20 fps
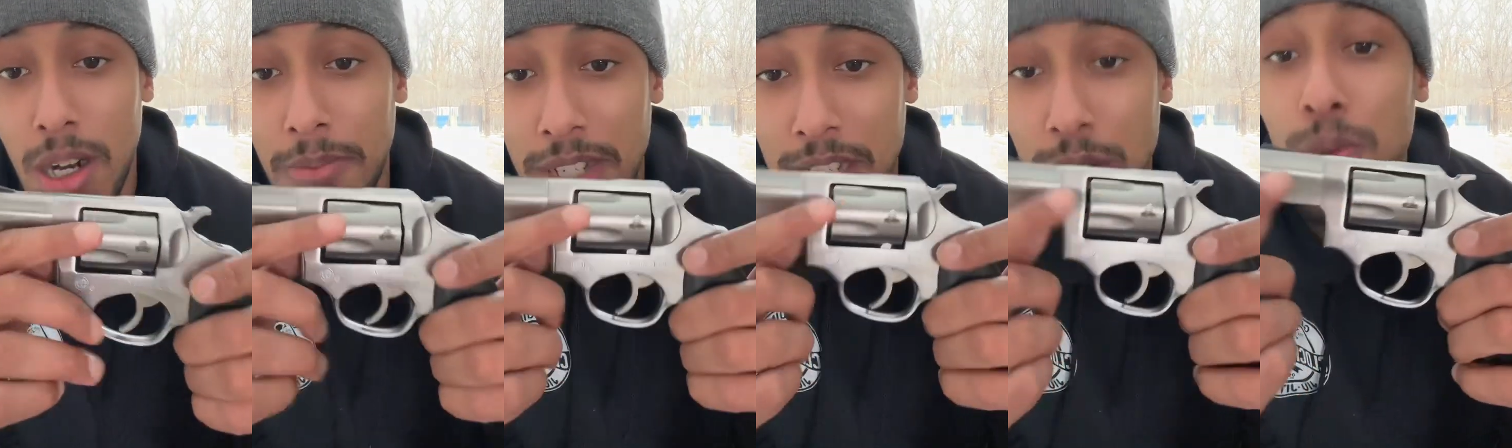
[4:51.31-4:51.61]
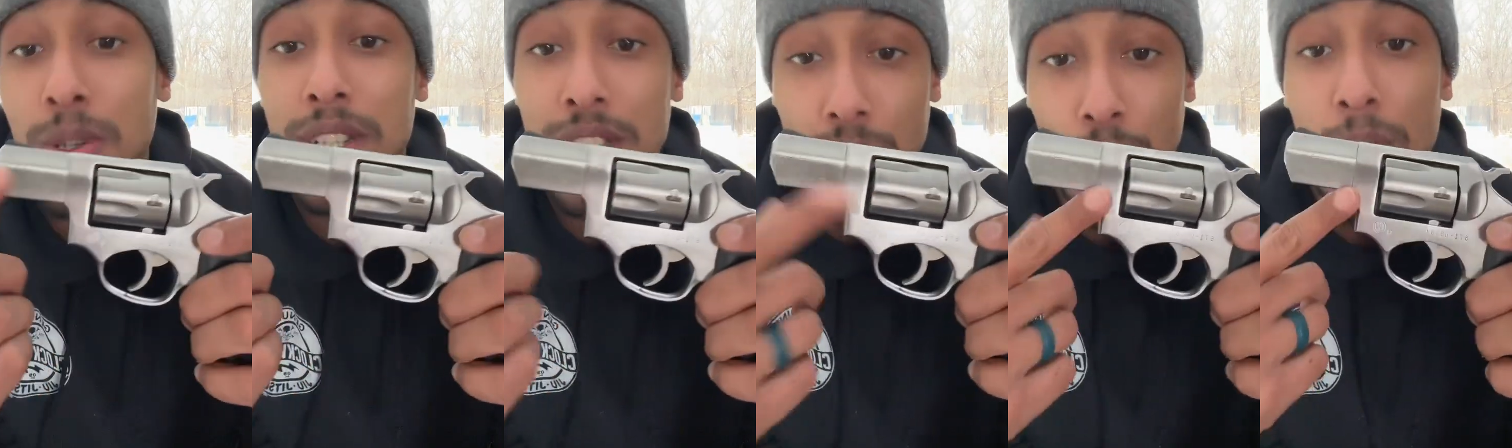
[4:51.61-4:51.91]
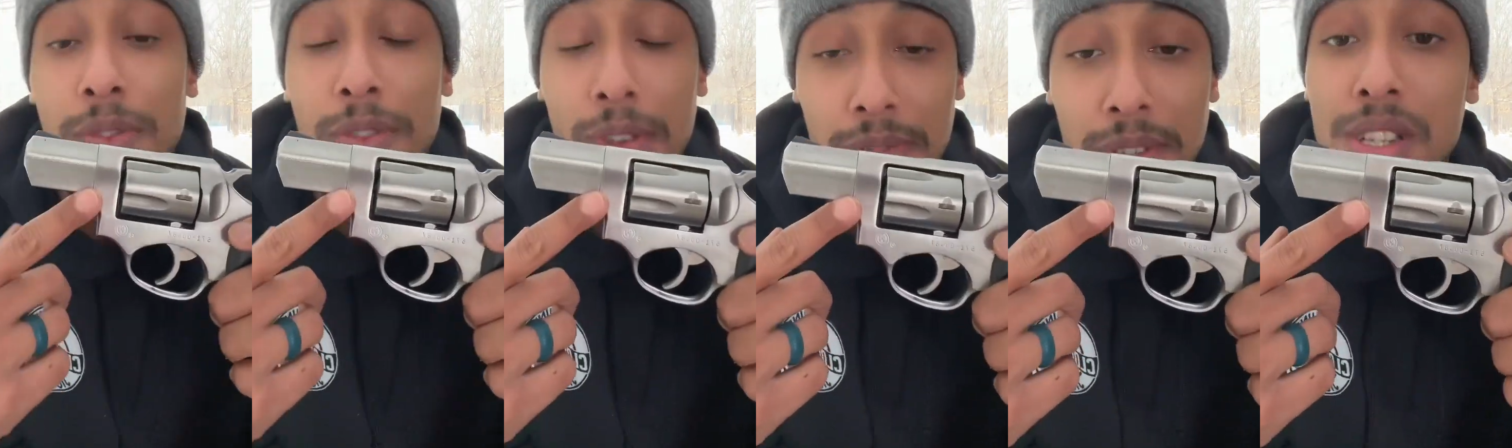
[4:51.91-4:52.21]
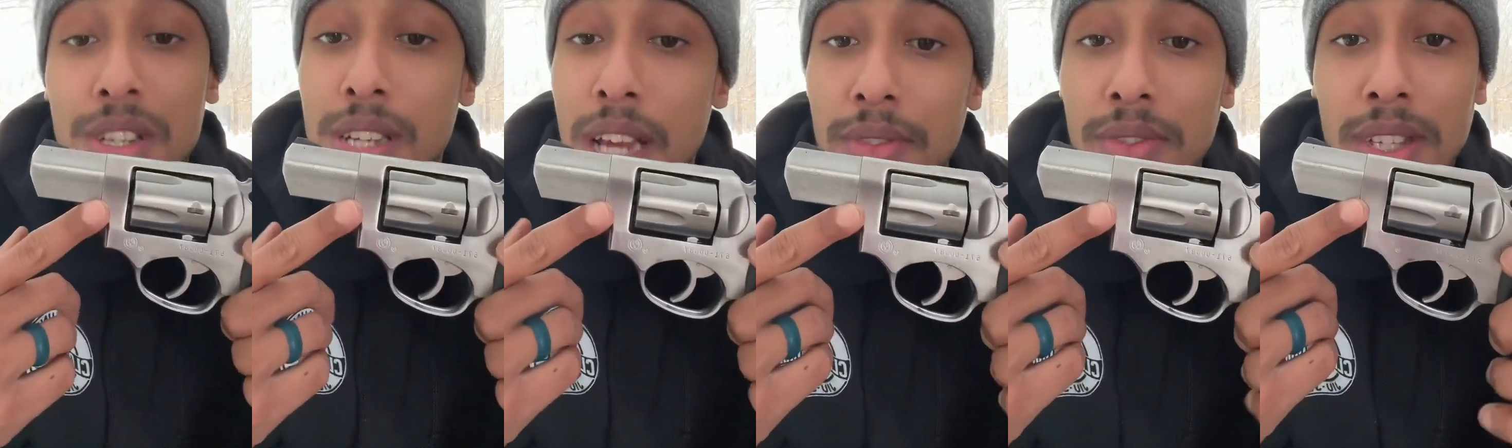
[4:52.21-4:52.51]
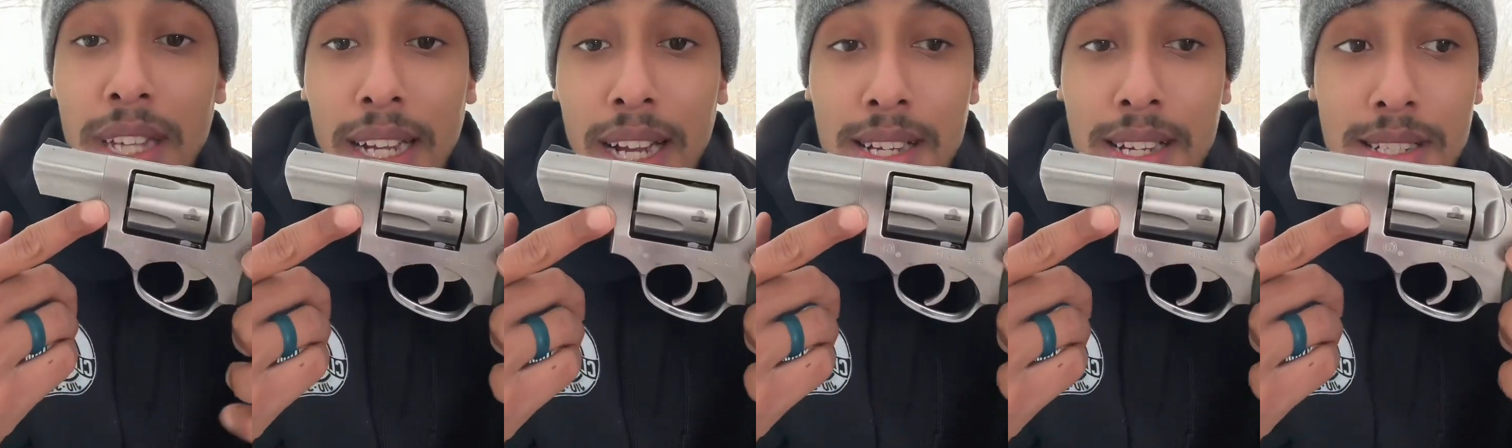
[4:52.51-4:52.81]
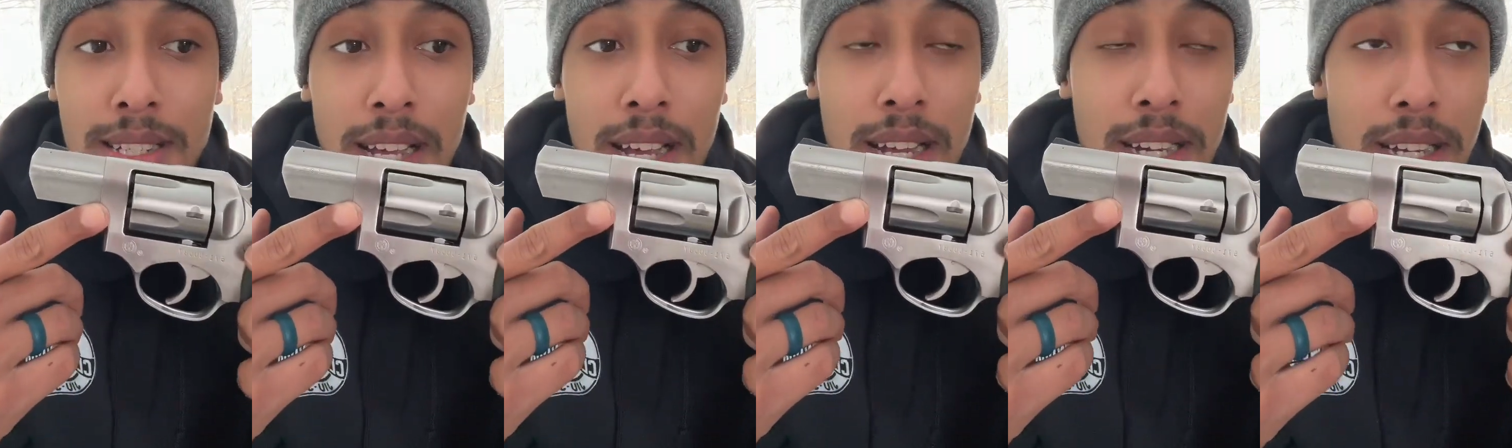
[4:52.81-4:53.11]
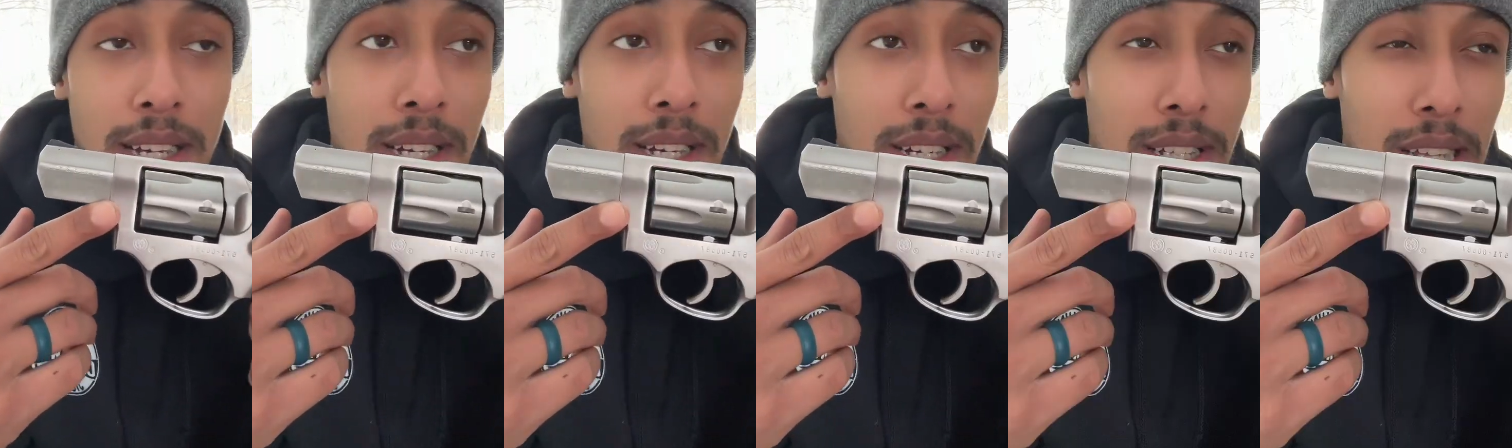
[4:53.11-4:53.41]
This one is .357, like I said.
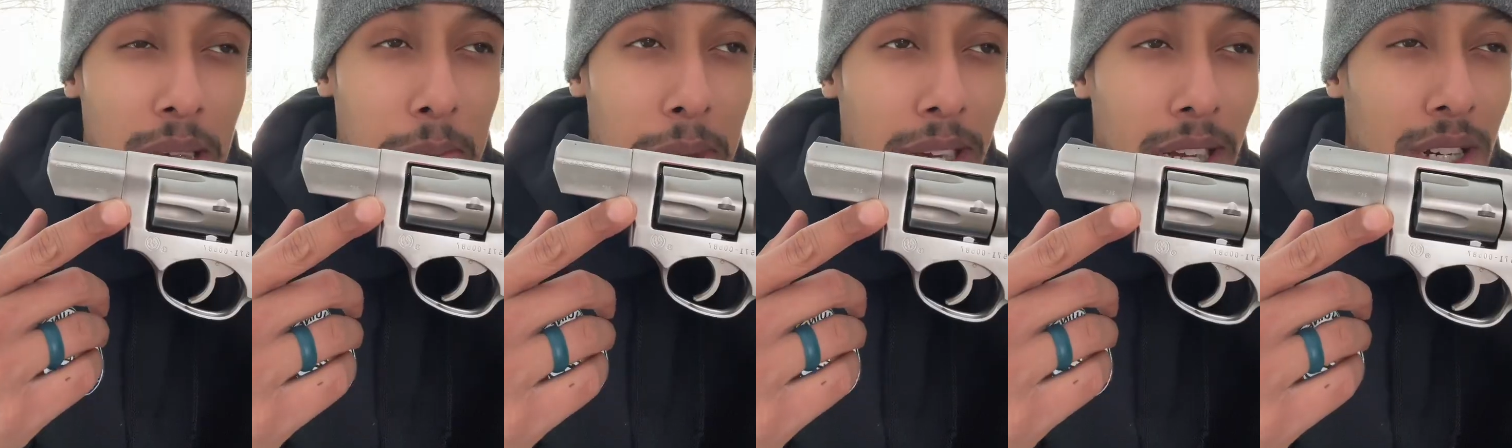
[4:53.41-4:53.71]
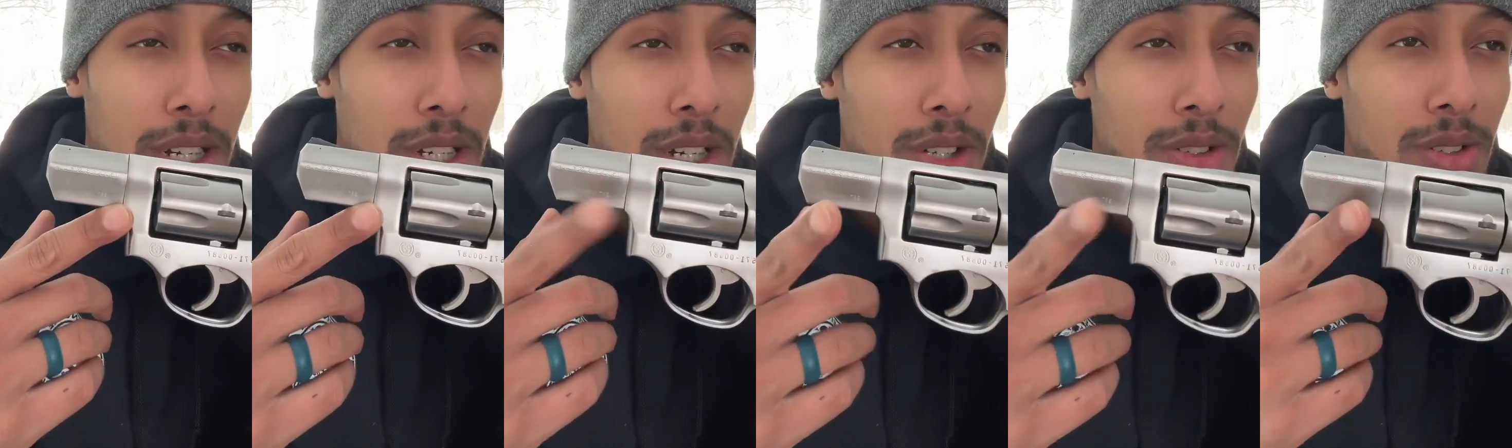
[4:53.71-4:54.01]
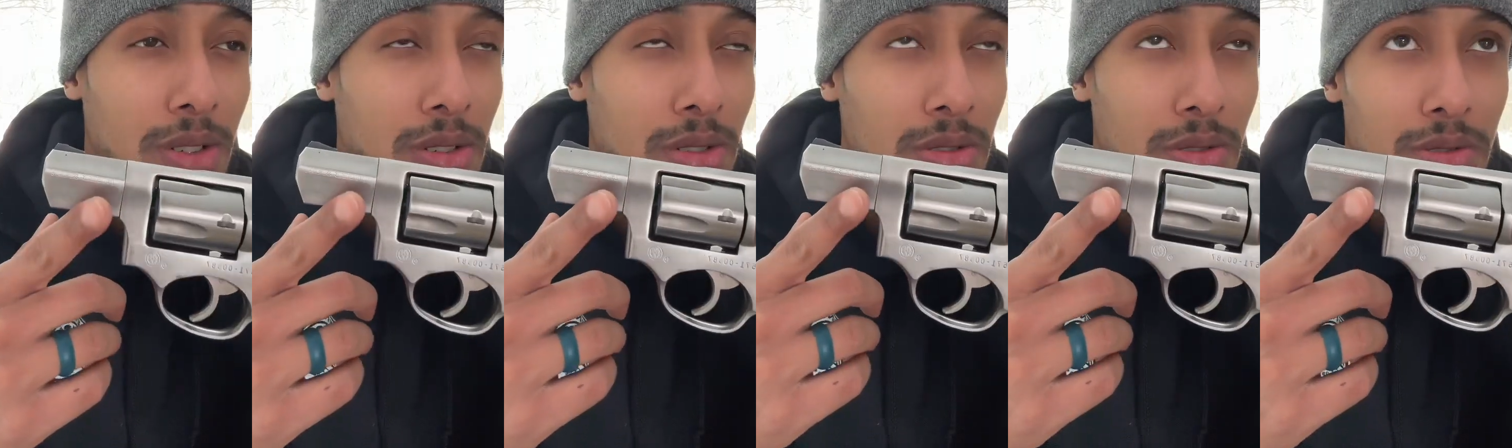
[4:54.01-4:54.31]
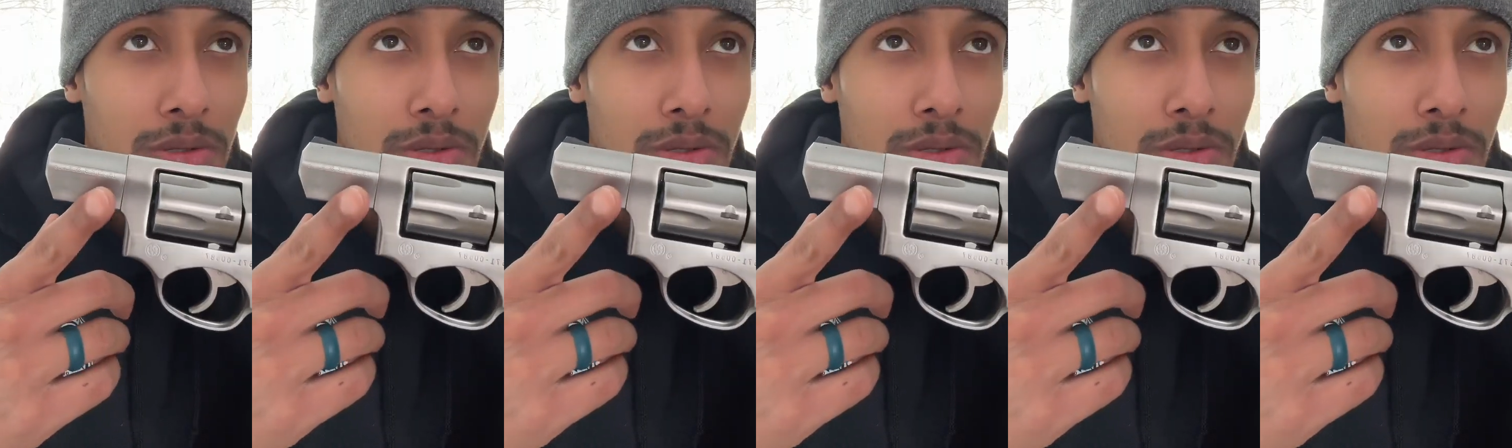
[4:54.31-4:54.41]
They make another.